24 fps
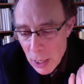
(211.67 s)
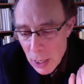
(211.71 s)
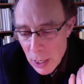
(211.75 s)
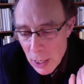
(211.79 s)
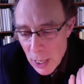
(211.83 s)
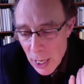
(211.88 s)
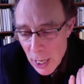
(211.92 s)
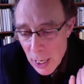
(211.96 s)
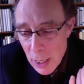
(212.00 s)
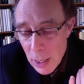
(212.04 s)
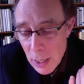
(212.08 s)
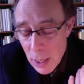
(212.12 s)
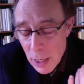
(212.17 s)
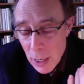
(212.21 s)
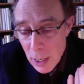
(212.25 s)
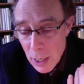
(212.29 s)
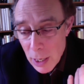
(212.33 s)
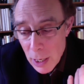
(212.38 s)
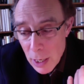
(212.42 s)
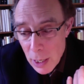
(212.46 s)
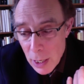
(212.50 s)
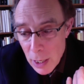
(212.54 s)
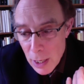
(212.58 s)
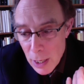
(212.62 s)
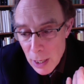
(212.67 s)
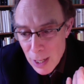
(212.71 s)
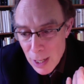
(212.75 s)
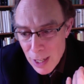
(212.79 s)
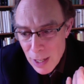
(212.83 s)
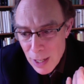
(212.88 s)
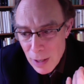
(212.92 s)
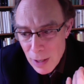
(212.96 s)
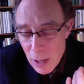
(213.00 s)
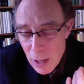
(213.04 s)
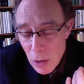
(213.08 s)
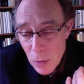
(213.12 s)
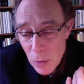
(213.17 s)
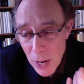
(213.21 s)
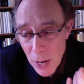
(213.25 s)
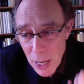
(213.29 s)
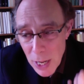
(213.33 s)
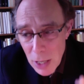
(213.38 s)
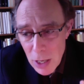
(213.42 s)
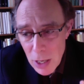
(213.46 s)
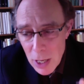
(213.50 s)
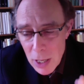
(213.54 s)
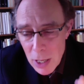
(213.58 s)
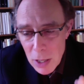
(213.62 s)
gain
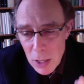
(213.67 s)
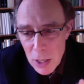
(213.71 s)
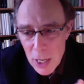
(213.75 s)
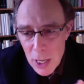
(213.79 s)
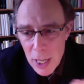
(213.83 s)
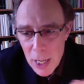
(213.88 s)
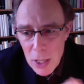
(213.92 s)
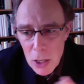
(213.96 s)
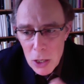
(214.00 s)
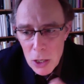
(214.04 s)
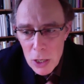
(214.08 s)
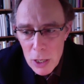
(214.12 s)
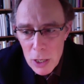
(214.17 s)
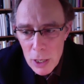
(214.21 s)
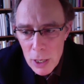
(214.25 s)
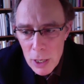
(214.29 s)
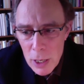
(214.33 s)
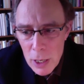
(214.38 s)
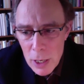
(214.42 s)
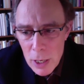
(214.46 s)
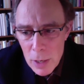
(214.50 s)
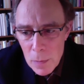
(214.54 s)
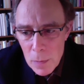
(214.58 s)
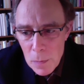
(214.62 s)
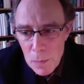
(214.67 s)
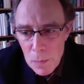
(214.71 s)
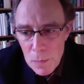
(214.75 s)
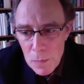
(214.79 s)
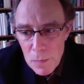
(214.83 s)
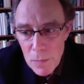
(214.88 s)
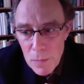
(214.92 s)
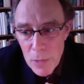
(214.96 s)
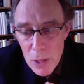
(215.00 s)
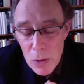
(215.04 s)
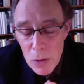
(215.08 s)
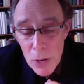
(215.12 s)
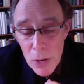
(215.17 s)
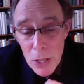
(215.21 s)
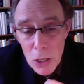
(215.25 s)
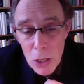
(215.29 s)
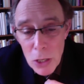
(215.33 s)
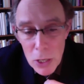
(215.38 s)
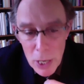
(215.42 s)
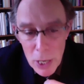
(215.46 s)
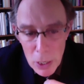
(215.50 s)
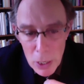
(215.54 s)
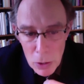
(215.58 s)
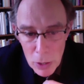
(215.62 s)
quite intense
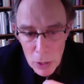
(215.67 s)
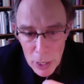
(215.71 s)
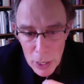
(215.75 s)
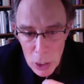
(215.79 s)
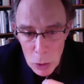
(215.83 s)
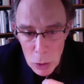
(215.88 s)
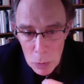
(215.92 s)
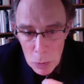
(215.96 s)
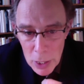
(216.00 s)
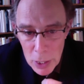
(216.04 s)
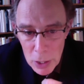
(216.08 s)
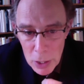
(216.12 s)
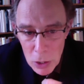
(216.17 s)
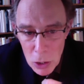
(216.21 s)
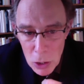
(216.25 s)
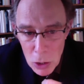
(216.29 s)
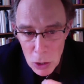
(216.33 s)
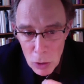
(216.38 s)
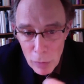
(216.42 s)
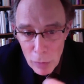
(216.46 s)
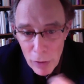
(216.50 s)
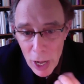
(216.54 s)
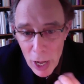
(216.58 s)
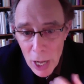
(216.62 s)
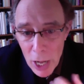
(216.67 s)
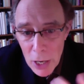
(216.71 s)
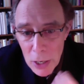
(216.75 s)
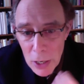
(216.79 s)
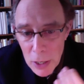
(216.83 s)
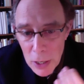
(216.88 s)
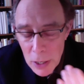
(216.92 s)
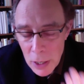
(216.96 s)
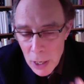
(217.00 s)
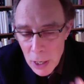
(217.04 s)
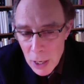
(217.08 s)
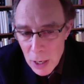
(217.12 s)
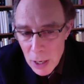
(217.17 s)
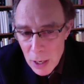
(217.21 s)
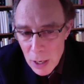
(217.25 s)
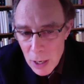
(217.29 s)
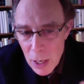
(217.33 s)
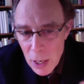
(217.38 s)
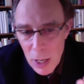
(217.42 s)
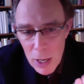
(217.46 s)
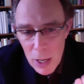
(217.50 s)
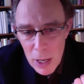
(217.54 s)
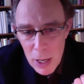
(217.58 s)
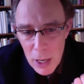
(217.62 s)
transcendental experiences of other
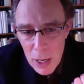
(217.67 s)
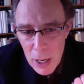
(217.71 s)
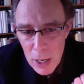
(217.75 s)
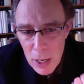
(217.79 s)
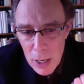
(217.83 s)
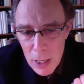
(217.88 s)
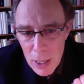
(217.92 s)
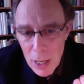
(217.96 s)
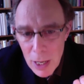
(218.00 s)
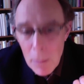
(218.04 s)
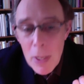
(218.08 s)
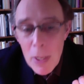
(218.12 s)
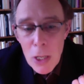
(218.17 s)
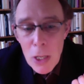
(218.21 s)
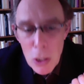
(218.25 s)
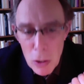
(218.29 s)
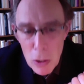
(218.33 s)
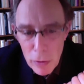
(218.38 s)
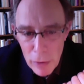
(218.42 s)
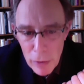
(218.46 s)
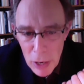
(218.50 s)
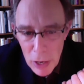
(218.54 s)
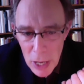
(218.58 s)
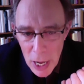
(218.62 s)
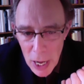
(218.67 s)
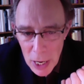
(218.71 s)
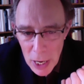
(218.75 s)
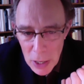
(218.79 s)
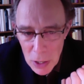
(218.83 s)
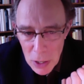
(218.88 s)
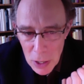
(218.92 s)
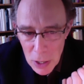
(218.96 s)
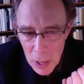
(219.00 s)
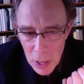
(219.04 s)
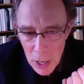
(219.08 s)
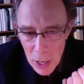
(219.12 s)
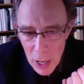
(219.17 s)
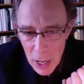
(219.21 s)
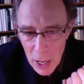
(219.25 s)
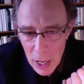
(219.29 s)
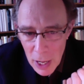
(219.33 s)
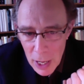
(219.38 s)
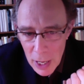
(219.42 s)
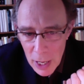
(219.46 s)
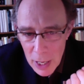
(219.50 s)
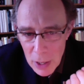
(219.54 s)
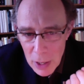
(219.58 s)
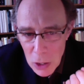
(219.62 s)
dimensions of reality.
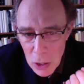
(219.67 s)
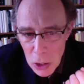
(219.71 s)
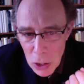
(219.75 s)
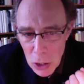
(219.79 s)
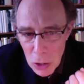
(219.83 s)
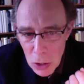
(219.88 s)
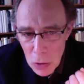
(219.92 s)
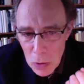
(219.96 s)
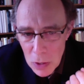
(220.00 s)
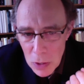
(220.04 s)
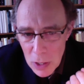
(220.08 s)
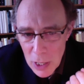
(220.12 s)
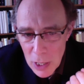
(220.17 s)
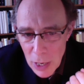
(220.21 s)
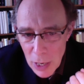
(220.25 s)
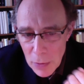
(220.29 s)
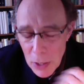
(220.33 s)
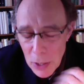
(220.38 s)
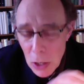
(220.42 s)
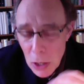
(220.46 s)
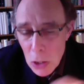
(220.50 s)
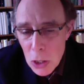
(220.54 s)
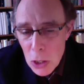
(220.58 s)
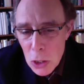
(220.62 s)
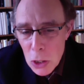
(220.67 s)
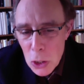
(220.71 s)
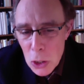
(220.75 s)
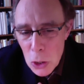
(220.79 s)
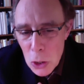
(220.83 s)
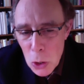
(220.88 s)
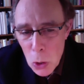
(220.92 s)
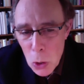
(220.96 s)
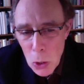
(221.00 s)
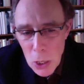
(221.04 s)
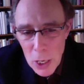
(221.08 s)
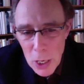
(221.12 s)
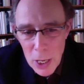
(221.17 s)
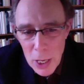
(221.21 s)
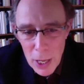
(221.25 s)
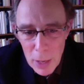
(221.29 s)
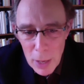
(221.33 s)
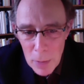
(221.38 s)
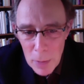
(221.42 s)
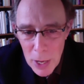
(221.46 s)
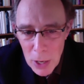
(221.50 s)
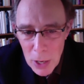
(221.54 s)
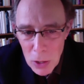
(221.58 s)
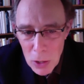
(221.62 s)
And so they were not just talking
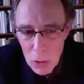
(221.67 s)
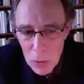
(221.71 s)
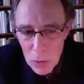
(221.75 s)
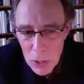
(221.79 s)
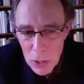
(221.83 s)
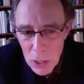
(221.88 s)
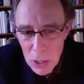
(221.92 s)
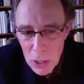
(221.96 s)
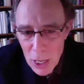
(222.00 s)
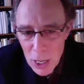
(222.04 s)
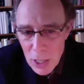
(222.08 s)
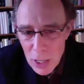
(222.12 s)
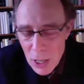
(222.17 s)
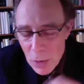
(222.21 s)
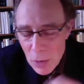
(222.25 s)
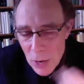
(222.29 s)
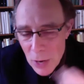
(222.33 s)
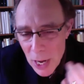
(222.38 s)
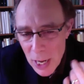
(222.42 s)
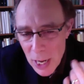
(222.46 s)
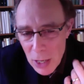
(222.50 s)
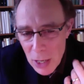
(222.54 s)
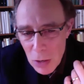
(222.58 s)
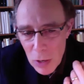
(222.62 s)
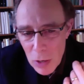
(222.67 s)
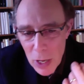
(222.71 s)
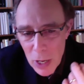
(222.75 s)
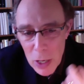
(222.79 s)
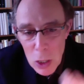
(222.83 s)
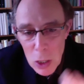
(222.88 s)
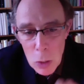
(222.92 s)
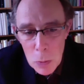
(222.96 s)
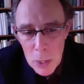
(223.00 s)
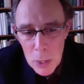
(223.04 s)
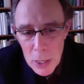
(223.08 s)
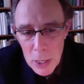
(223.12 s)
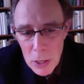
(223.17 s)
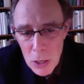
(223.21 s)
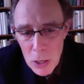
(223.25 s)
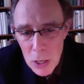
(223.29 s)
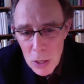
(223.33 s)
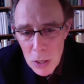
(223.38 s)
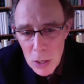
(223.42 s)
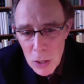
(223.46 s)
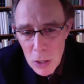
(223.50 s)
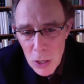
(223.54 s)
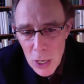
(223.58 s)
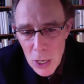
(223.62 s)
about what they said, they were actually
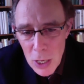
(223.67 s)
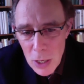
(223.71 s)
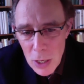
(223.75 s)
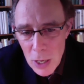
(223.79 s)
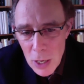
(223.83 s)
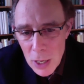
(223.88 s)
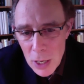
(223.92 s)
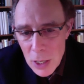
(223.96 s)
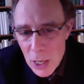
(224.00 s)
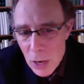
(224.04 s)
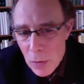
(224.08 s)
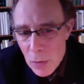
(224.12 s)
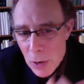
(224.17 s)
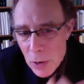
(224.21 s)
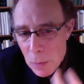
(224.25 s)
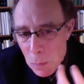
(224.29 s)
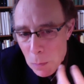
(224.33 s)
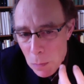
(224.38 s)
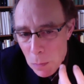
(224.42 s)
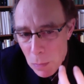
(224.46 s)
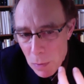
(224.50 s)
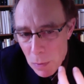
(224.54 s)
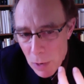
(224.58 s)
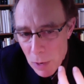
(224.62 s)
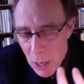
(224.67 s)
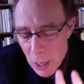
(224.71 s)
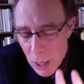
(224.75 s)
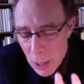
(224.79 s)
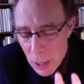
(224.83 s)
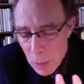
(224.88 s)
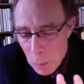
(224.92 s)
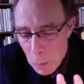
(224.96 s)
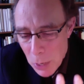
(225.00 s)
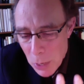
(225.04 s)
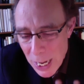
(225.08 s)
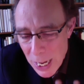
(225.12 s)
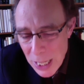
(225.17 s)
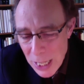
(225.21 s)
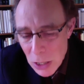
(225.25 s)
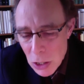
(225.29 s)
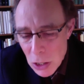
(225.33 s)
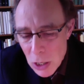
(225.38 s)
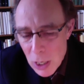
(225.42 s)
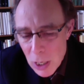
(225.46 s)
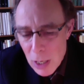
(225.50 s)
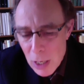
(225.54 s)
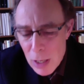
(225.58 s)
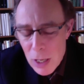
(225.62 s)
experiencing things, and they were
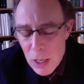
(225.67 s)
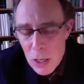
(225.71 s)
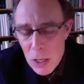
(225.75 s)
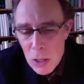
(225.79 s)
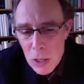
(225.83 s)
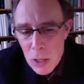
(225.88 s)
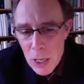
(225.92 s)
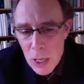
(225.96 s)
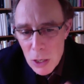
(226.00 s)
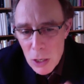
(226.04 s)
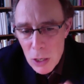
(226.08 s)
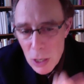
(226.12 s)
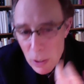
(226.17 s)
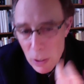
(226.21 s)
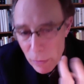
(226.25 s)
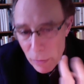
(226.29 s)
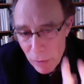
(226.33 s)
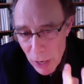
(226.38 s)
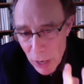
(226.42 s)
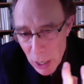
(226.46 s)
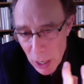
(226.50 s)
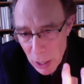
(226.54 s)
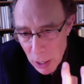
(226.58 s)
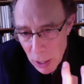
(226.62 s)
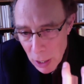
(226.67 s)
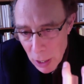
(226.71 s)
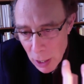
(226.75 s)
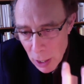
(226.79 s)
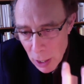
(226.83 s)
practicing these things in a very